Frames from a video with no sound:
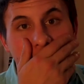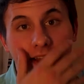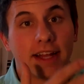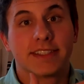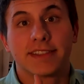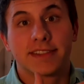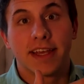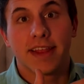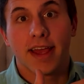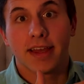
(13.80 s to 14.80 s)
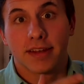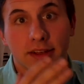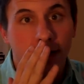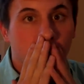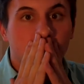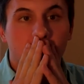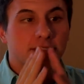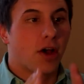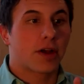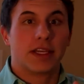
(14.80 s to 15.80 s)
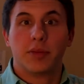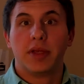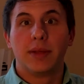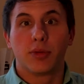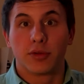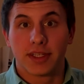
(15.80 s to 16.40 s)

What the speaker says: Did I just say that? Talking to people.